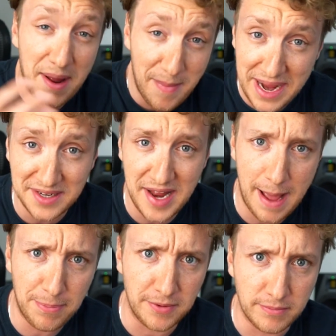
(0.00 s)
I made it
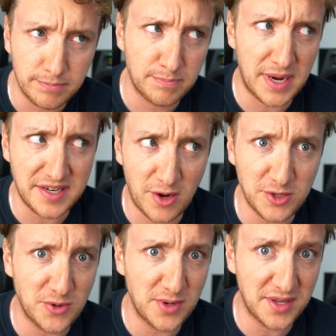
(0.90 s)
happen by
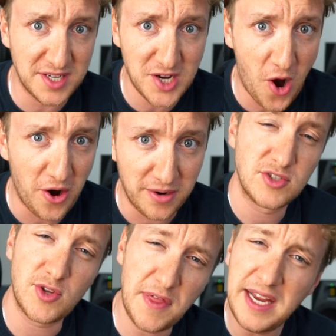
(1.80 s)
downtuning the guitar.
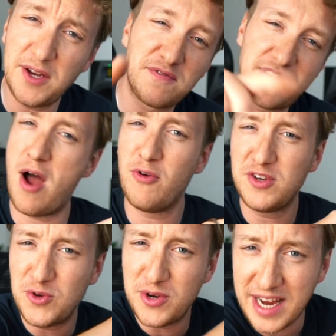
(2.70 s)
So think of
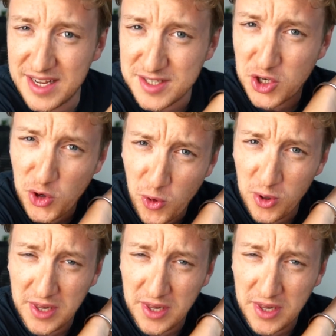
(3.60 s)
downtuning as a cool